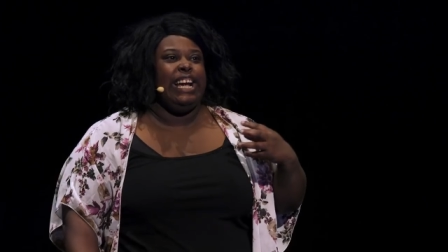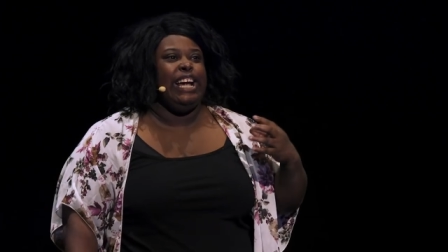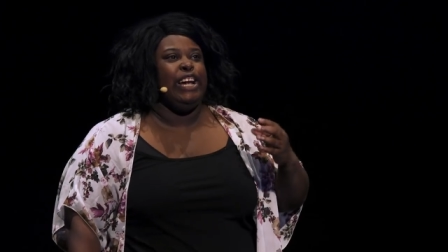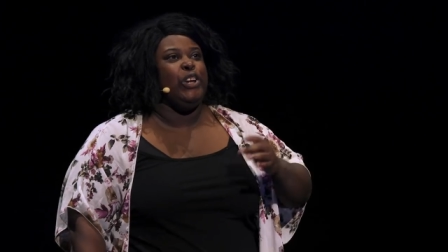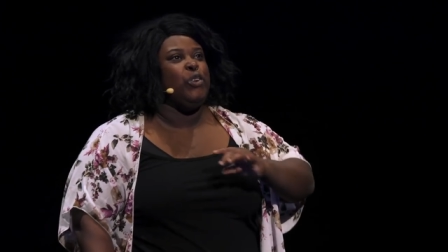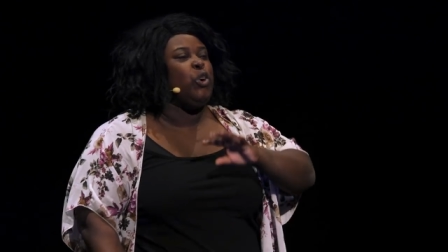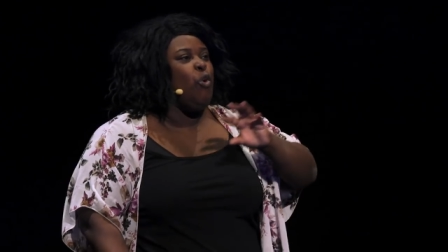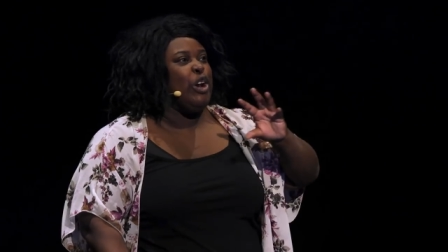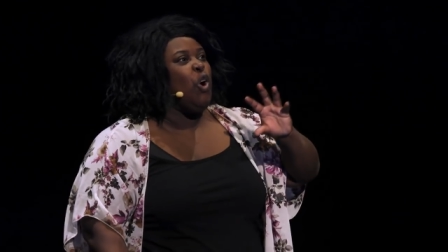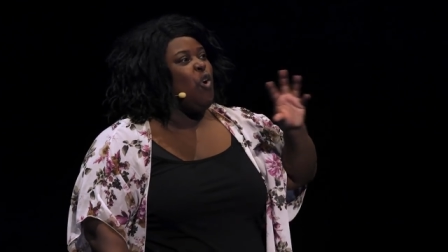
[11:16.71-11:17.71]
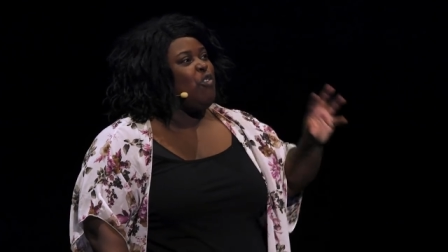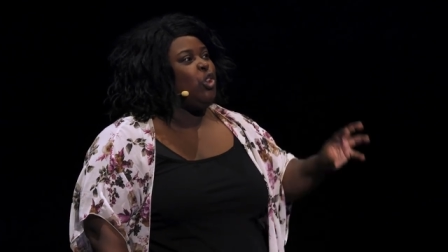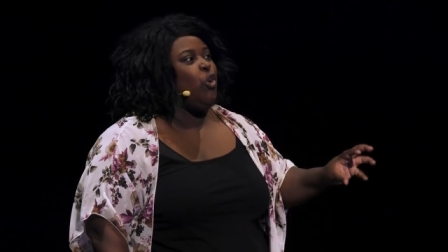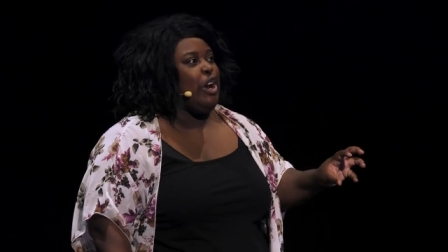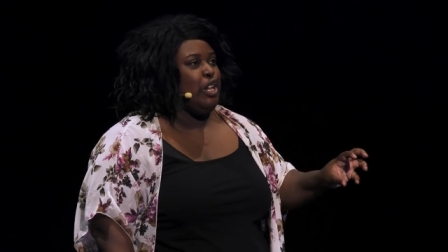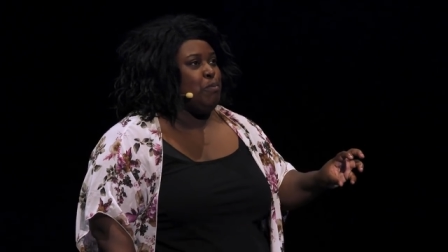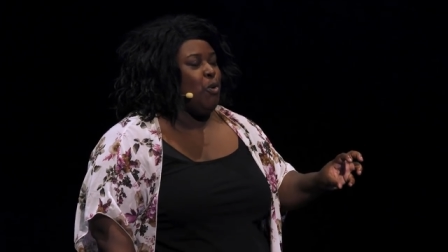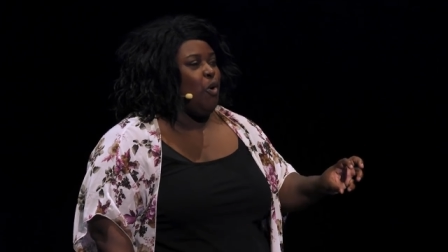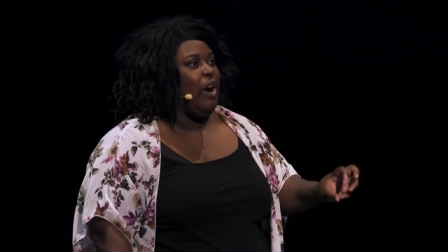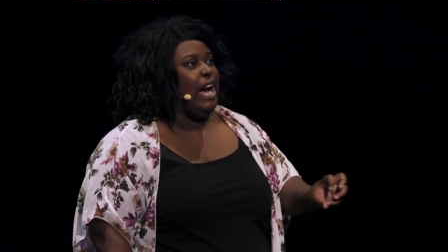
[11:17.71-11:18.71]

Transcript: a unicorn overlord anymore.